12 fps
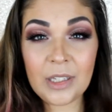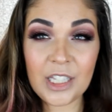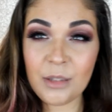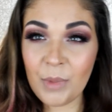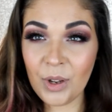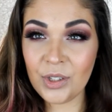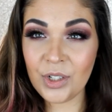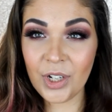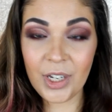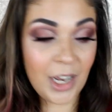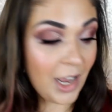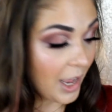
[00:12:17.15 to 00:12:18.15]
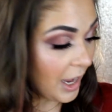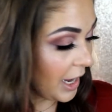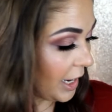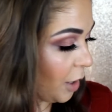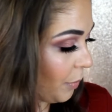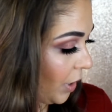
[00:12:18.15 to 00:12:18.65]
It smells good
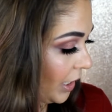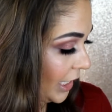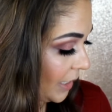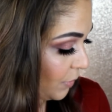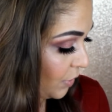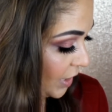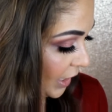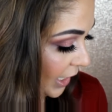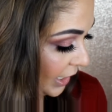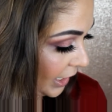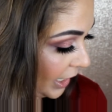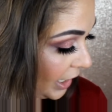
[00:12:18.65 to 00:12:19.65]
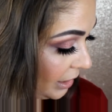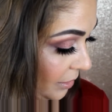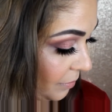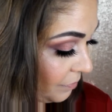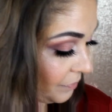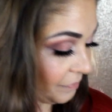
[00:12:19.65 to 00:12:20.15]
and I'll probably keep using it,
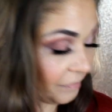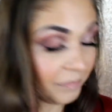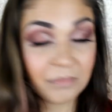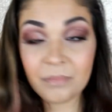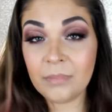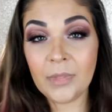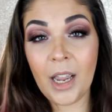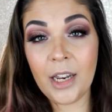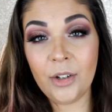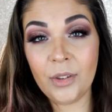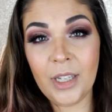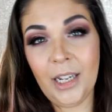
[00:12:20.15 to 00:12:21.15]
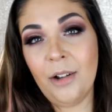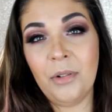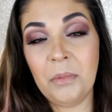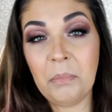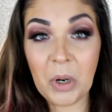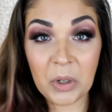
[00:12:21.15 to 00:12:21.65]
and I don't think I
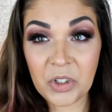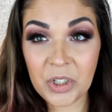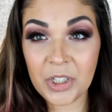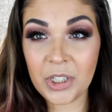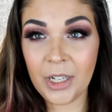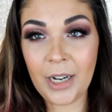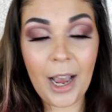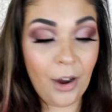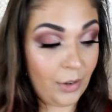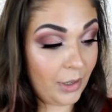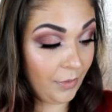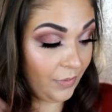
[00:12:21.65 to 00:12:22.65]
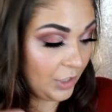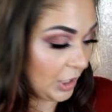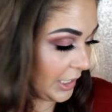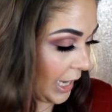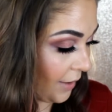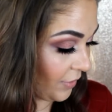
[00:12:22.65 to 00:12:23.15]
would purchase it out of
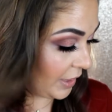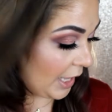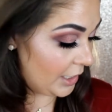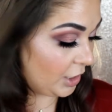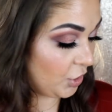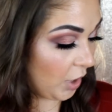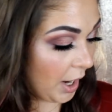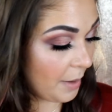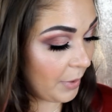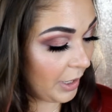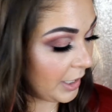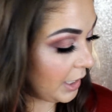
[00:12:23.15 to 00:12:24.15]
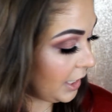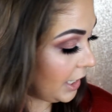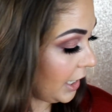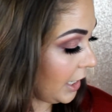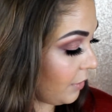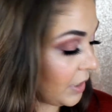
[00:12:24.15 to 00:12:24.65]
just having that to try, but
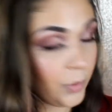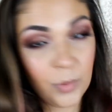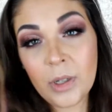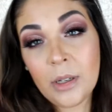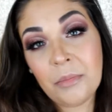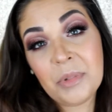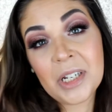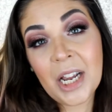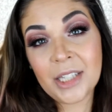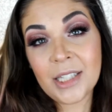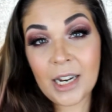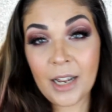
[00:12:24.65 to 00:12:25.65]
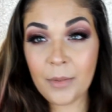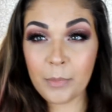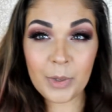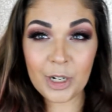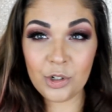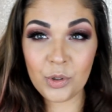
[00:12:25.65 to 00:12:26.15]
it was it was nice, and I've
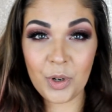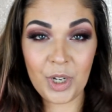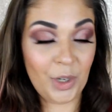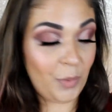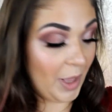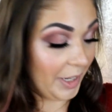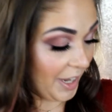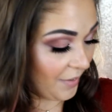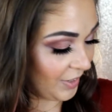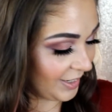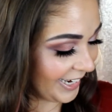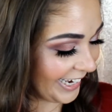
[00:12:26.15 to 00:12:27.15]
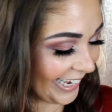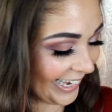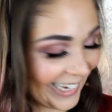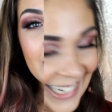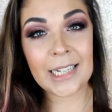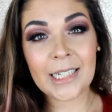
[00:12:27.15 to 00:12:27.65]
been enjoying it while I have it.
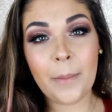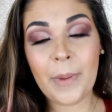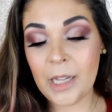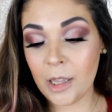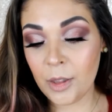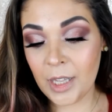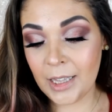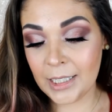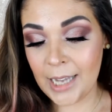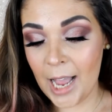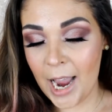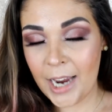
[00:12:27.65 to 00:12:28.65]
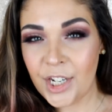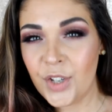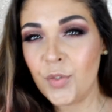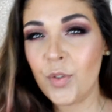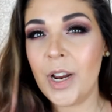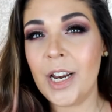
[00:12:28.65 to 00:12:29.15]
Next up, another thing that's kind
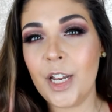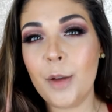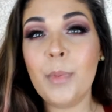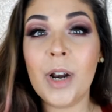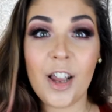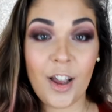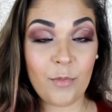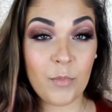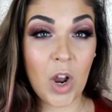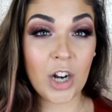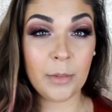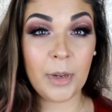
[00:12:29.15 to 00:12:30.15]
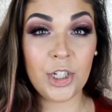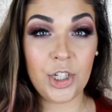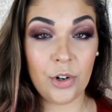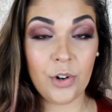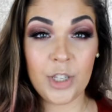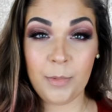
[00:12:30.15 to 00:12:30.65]
of random, but I haven't talked about
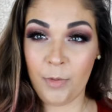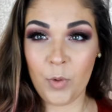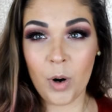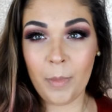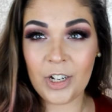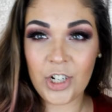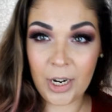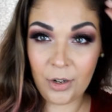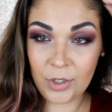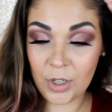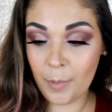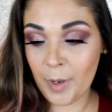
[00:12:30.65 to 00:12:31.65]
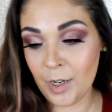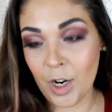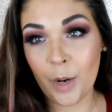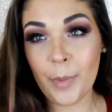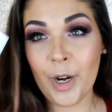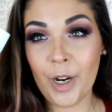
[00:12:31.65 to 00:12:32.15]
deodorants before on my channel, so I'm going to
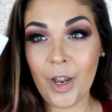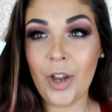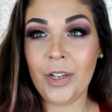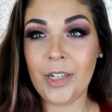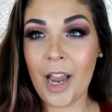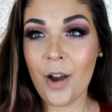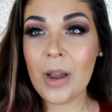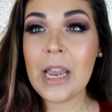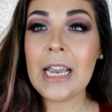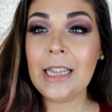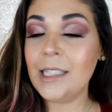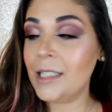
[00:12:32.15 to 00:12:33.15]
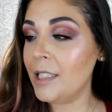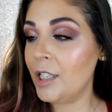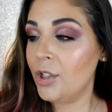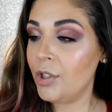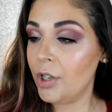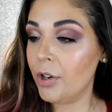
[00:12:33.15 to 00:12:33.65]
talk about it uh, now. This is a
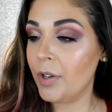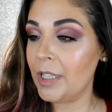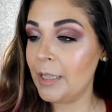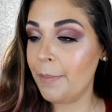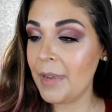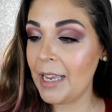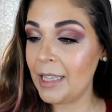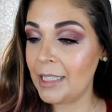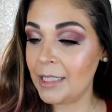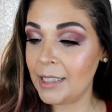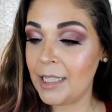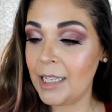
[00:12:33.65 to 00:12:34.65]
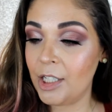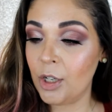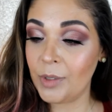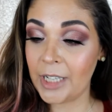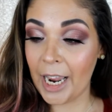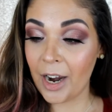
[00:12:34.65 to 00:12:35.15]
new deodorant to me. This is the
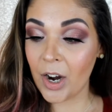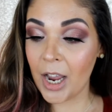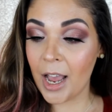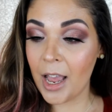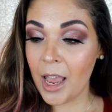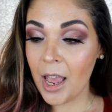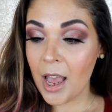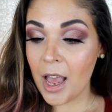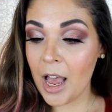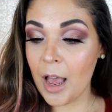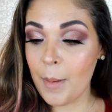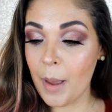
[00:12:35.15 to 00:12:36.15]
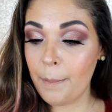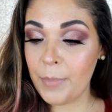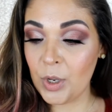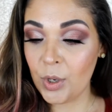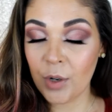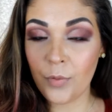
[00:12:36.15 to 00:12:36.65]
doTERRA um,
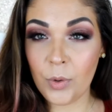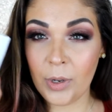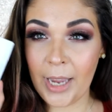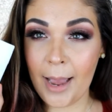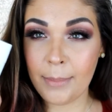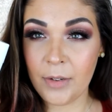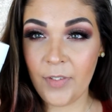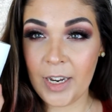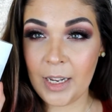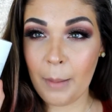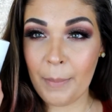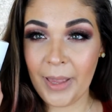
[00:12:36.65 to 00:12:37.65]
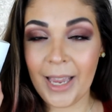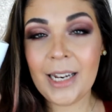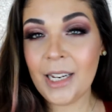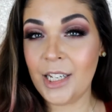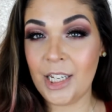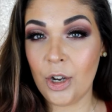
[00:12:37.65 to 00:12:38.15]
Beautiful Captivating
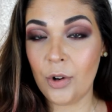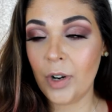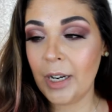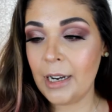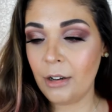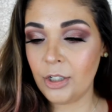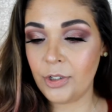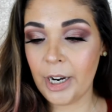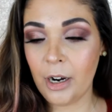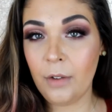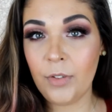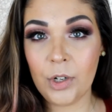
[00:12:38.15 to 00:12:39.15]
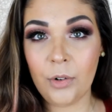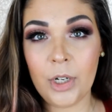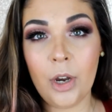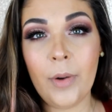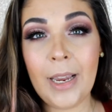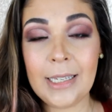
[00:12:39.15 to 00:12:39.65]
Blend Deodorant. Now, doTERRA, if you don't
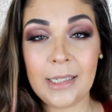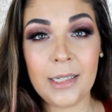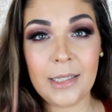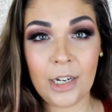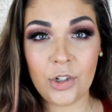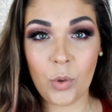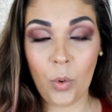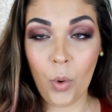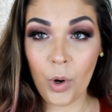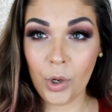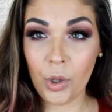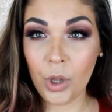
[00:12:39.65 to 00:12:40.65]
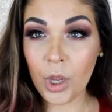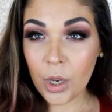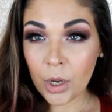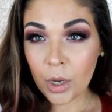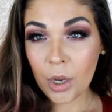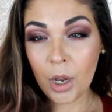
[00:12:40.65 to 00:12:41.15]
know, is an essential oil
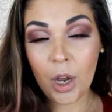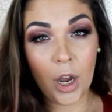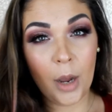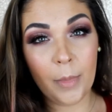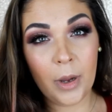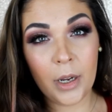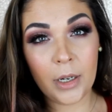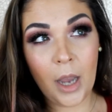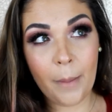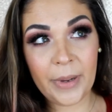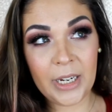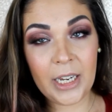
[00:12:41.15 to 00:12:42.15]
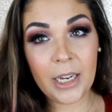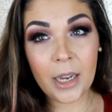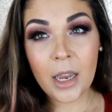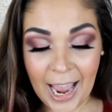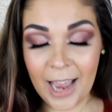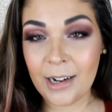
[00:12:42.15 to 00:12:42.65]
Um,
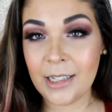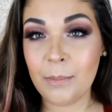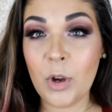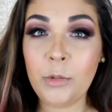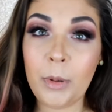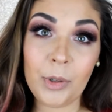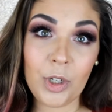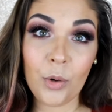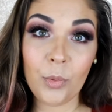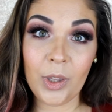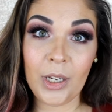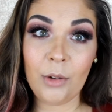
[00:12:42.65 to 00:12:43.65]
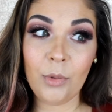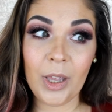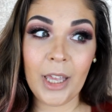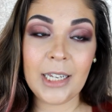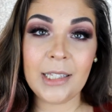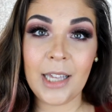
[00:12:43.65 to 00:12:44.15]
company, and most people don't really
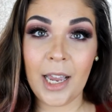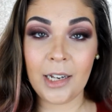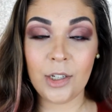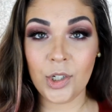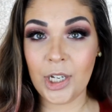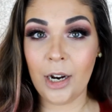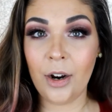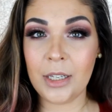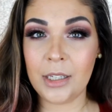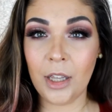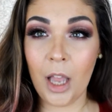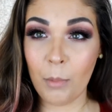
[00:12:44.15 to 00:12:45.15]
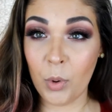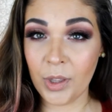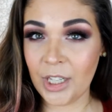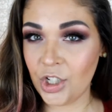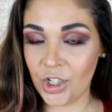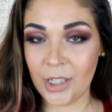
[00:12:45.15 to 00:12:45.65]
realize that doTERRA is a lot more
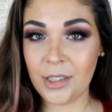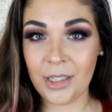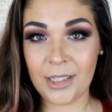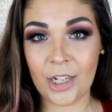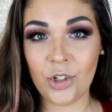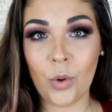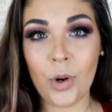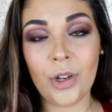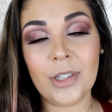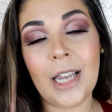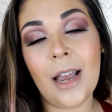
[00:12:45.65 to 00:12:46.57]
than just essential oils.